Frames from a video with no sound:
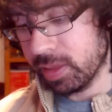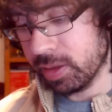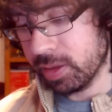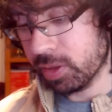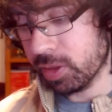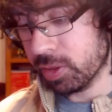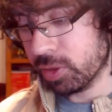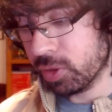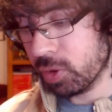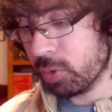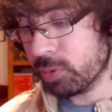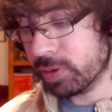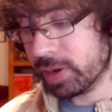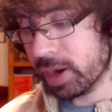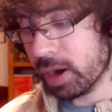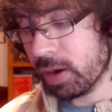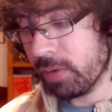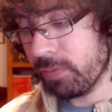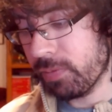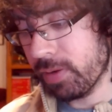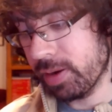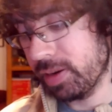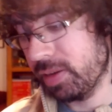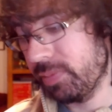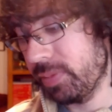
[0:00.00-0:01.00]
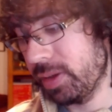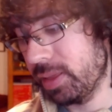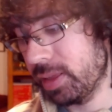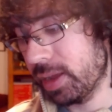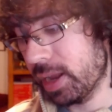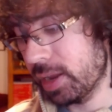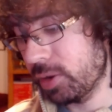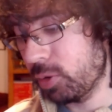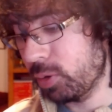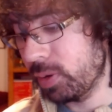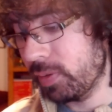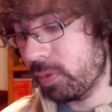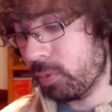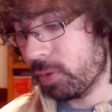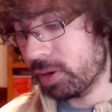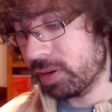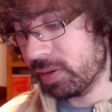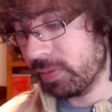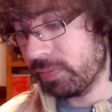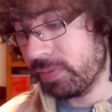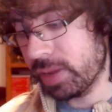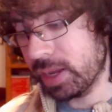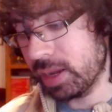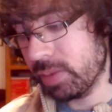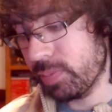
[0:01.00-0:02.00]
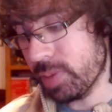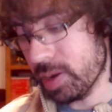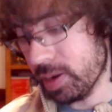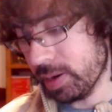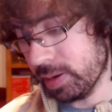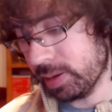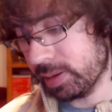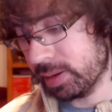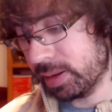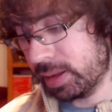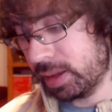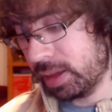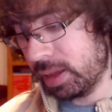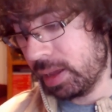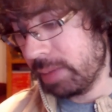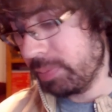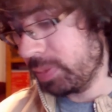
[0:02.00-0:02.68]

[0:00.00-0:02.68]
This is so terrifying to me that I don't even want to think about it,